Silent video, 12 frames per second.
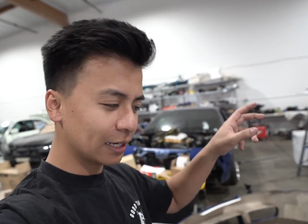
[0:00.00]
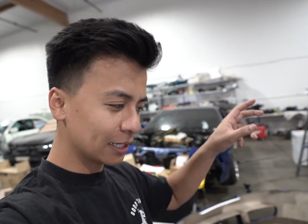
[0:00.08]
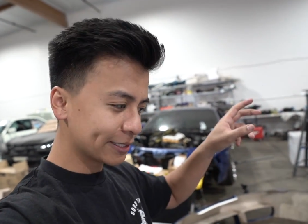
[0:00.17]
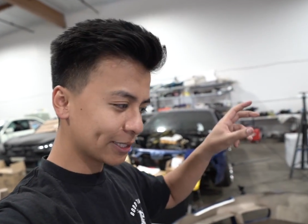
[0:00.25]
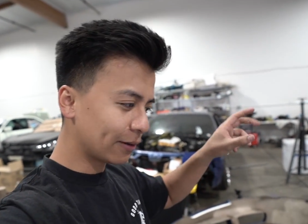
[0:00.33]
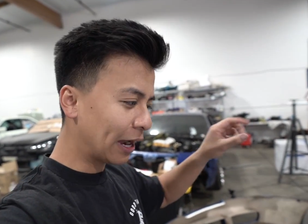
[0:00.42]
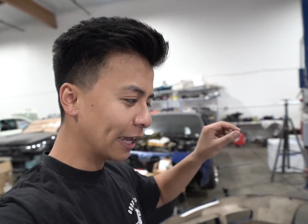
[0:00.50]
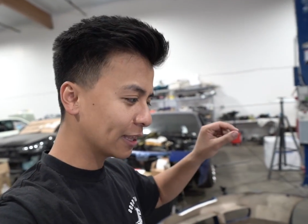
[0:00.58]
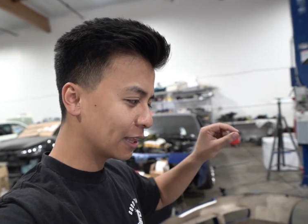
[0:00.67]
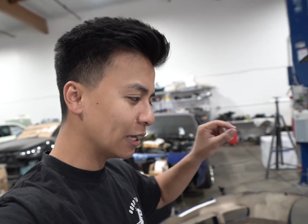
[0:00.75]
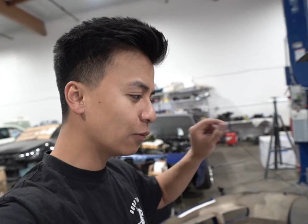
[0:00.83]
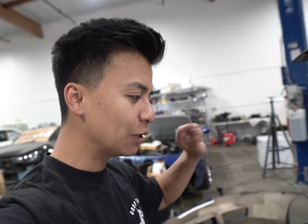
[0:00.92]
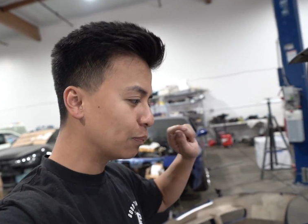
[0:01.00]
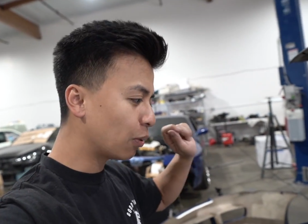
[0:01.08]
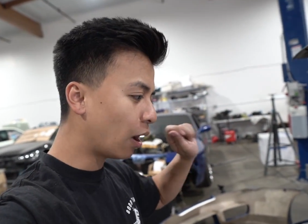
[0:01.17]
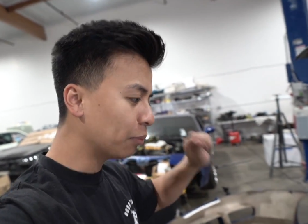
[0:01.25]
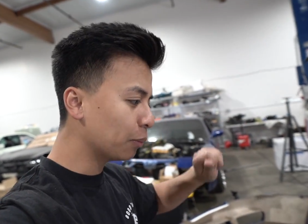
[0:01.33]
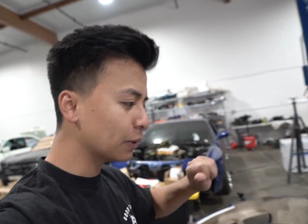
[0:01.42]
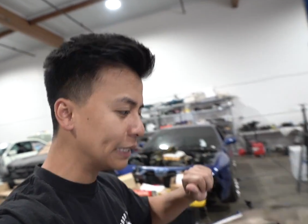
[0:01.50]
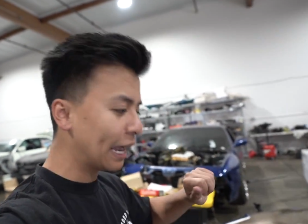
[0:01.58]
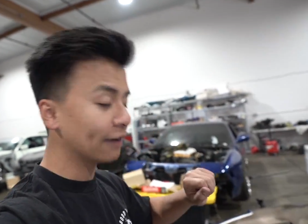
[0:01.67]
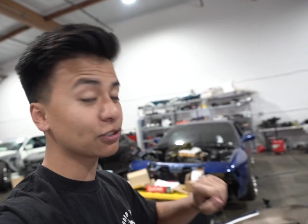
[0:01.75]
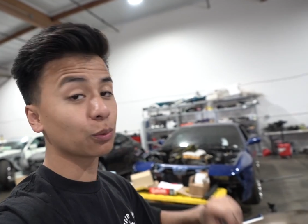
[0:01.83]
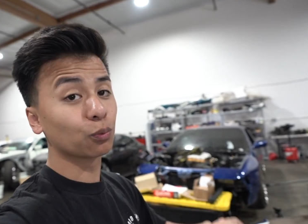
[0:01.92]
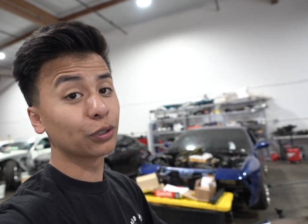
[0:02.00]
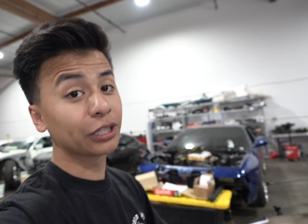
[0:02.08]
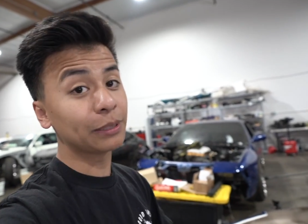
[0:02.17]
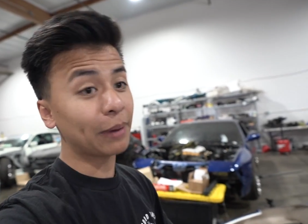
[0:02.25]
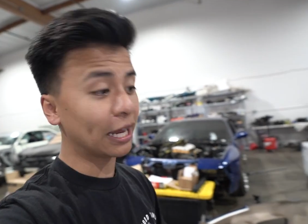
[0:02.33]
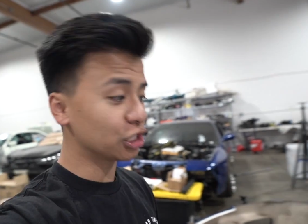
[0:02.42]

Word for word: So I think we probably have some really bad